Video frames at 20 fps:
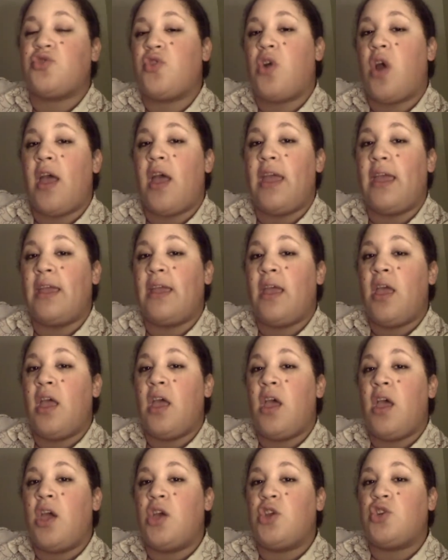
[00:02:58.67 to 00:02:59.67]
tracking
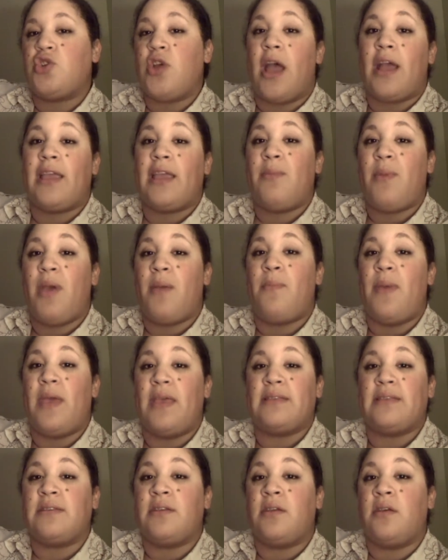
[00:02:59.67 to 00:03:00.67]
my
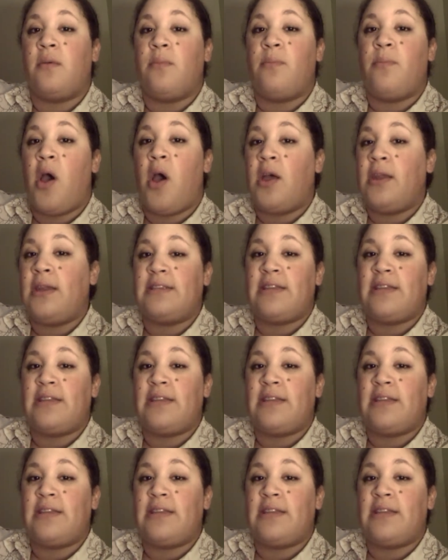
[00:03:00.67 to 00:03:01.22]
basal body